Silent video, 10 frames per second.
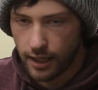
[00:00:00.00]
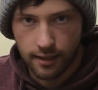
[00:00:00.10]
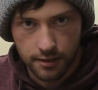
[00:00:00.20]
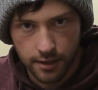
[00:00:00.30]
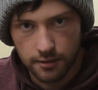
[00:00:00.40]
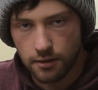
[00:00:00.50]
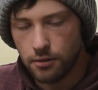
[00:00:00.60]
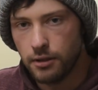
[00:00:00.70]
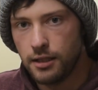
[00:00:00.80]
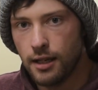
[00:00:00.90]
had a chance to
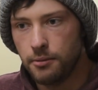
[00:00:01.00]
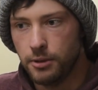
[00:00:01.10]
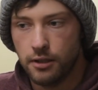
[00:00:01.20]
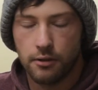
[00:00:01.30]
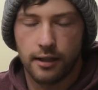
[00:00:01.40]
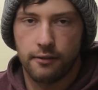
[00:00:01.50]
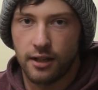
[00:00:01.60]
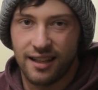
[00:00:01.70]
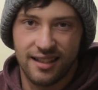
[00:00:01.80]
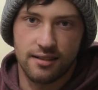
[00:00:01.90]
do it yet. We don't
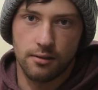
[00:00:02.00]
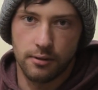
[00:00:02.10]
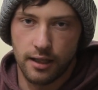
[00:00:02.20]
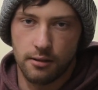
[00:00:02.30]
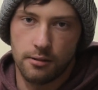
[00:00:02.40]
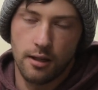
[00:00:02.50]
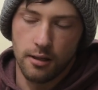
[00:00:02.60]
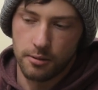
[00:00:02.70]
have any snow now,